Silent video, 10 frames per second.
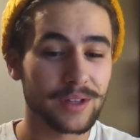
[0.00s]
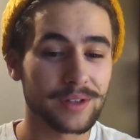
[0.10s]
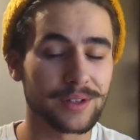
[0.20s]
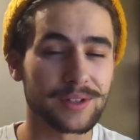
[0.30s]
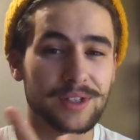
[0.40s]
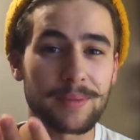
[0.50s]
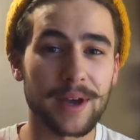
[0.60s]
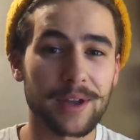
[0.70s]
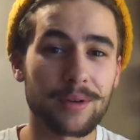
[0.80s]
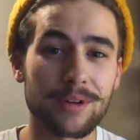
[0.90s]
to see
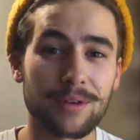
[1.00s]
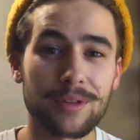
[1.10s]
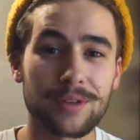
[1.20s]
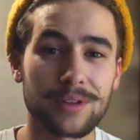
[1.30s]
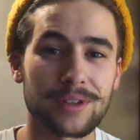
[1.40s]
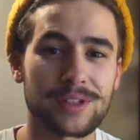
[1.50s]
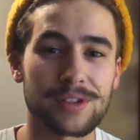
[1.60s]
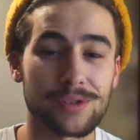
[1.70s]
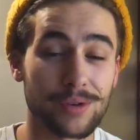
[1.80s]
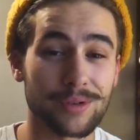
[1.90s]
my growth, to see
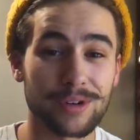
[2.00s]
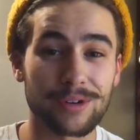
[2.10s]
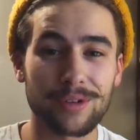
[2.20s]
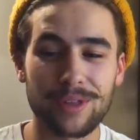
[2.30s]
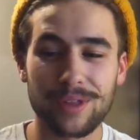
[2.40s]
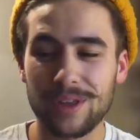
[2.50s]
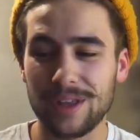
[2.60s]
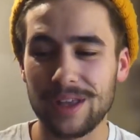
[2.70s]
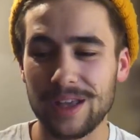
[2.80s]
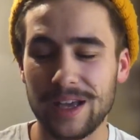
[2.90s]
your growth
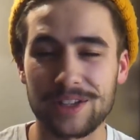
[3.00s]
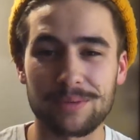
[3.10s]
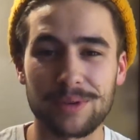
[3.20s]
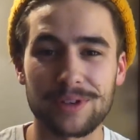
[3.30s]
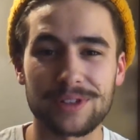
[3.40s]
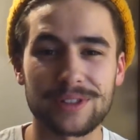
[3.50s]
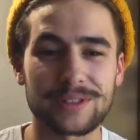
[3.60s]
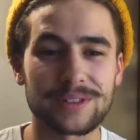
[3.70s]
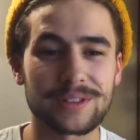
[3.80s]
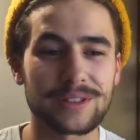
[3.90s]
as a
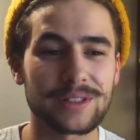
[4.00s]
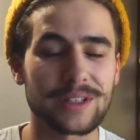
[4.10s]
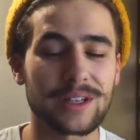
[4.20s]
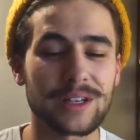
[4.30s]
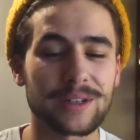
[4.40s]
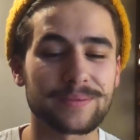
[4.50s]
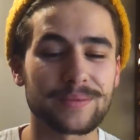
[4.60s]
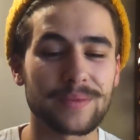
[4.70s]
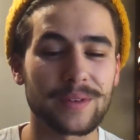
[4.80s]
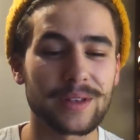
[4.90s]
person, um,
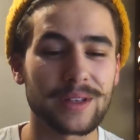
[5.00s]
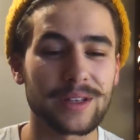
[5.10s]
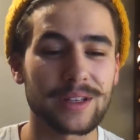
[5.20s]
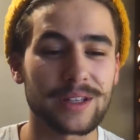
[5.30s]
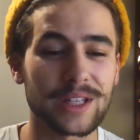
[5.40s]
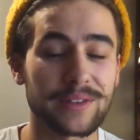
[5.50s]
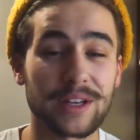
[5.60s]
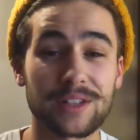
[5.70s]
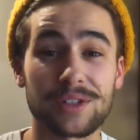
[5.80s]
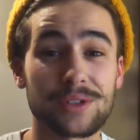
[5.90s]
even
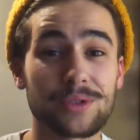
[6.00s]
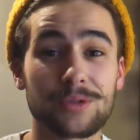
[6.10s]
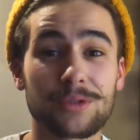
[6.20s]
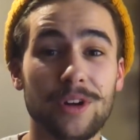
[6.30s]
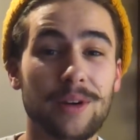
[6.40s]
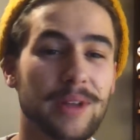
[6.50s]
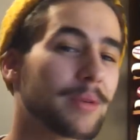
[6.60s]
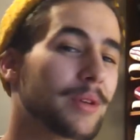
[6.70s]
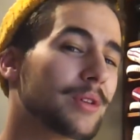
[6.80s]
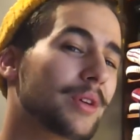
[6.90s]
as a YouTube star,
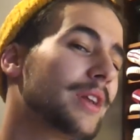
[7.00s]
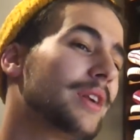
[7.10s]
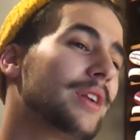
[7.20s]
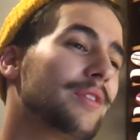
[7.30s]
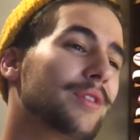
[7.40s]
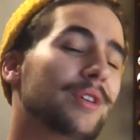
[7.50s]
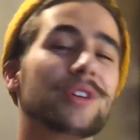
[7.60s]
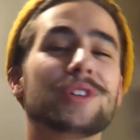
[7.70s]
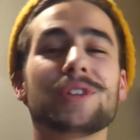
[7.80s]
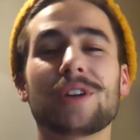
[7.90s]
maybe you'll get enough
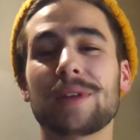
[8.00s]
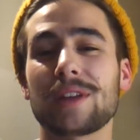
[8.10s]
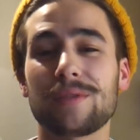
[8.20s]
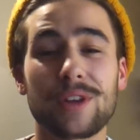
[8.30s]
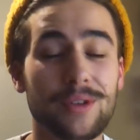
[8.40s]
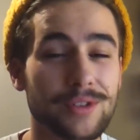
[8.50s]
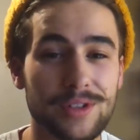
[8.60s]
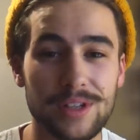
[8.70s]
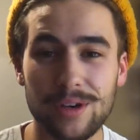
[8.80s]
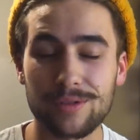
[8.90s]
courage to start making videos
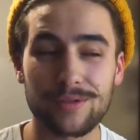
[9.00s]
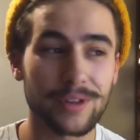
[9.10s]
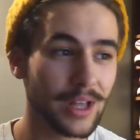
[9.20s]
yourself.